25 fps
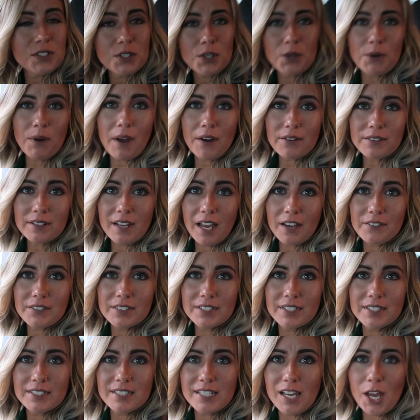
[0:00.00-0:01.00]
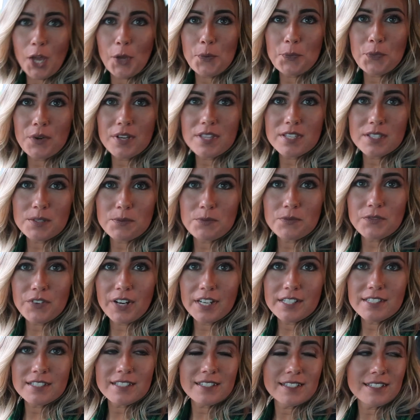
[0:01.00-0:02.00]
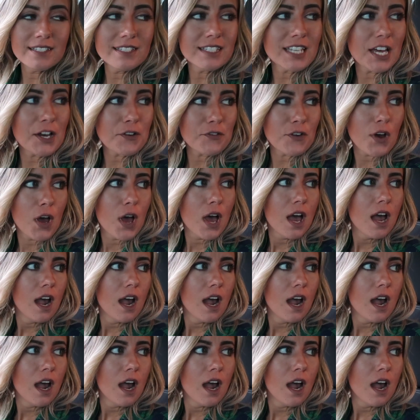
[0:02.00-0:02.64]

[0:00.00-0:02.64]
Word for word: to go out and have a good time with some friends and stuff.